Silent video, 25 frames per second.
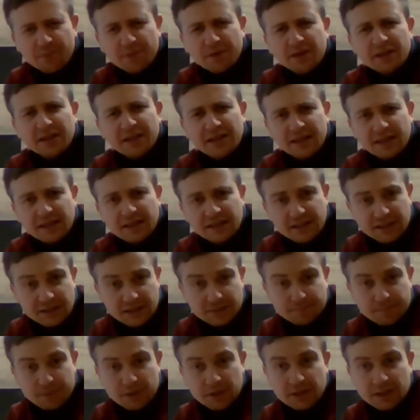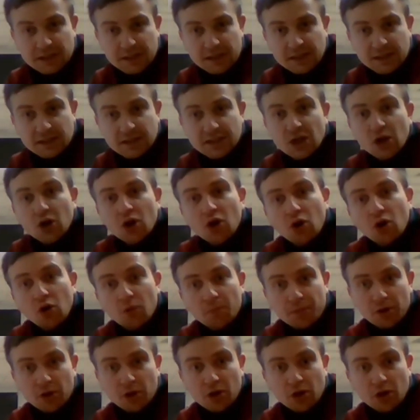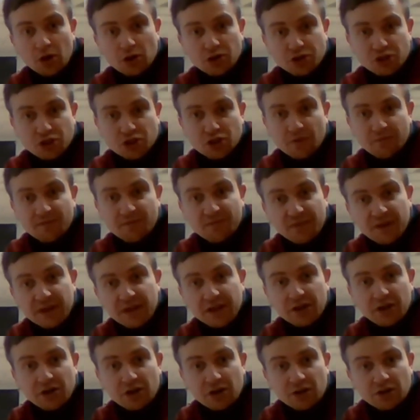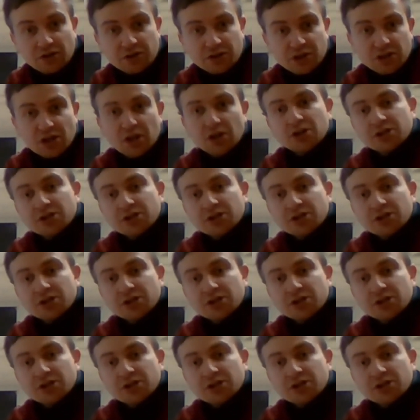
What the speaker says: Please upload some videos,